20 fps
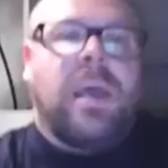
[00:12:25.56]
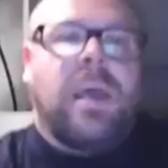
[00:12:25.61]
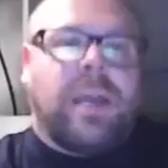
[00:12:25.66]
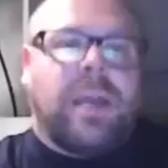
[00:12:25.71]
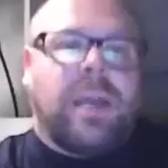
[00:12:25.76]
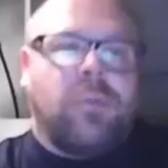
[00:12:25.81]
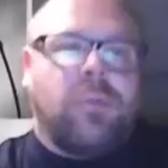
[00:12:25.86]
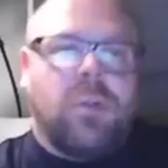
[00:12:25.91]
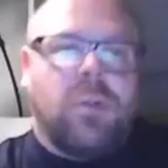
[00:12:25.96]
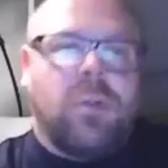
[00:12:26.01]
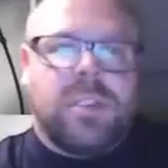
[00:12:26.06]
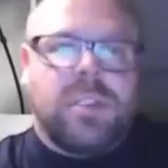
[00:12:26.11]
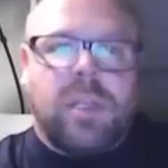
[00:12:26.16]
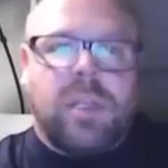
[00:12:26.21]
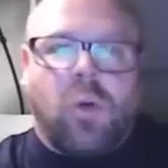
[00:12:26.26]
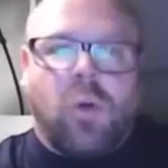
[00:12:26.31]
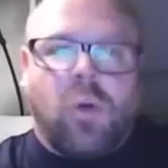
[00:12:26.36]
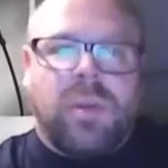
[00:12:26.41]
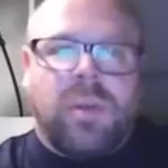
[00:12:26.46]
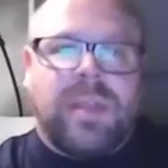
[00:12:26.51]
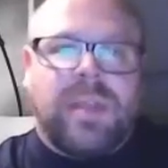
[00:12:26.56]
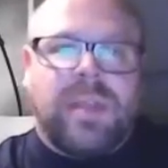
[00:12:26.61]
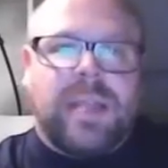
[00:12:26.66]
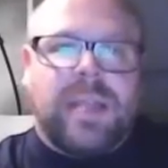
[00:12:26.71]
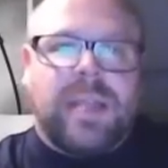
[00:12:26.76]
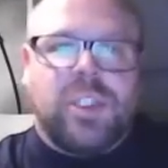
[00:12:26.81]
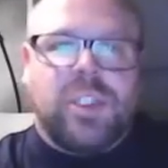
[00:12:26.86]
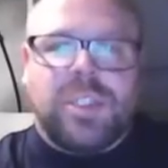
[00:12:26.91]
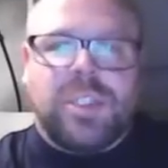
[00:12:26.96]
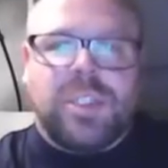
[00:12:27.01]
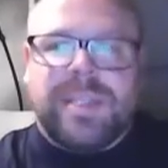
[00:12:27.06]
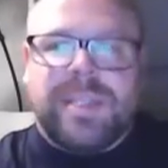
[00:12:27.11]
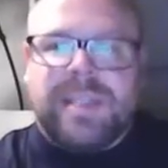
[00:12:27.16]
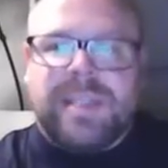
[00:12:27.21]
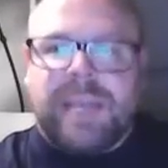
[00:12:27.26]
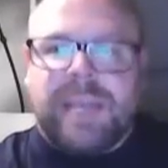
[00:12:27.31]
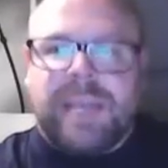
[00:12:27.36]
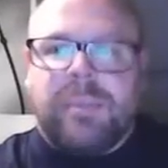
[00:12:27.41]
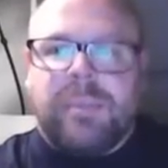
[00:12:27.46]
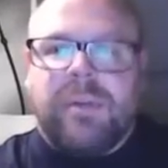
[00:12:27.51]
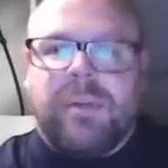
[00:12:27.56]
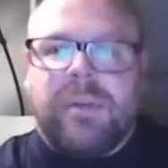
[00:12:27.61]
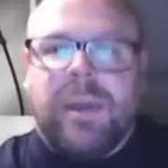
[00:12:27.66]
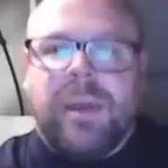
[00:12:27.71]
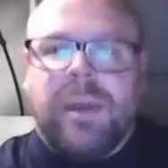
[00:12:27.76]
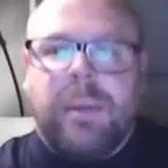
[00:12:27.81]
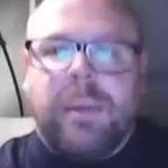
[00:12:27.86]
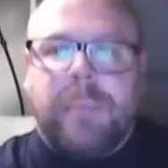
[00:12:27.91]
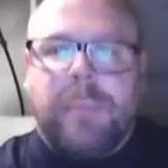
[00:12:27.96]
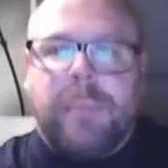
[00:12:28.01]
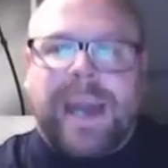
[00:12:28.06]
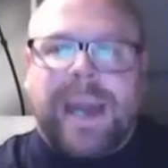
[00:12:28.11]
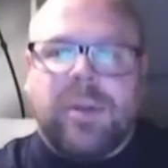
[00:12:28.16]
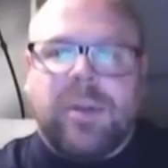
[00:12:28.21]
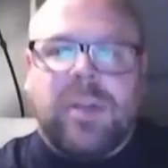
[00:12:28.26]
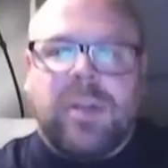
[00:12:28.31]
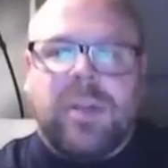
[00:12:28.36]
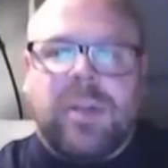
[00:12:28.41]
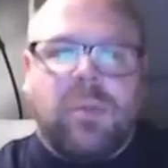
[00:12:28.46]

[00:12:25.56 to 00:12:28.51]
across the north. That is just the type of pattern